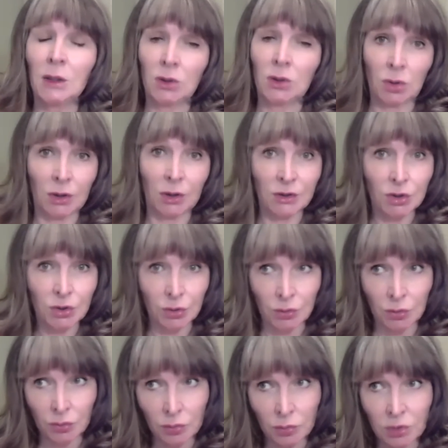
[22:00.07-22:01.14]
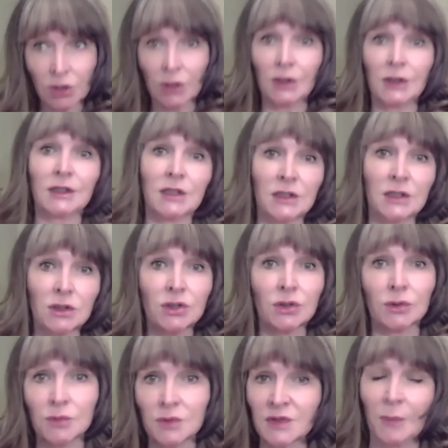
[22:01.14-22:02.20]
You're going to turn it
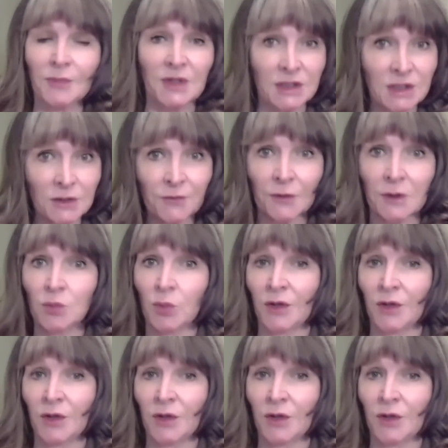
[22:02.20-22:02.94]
into something different,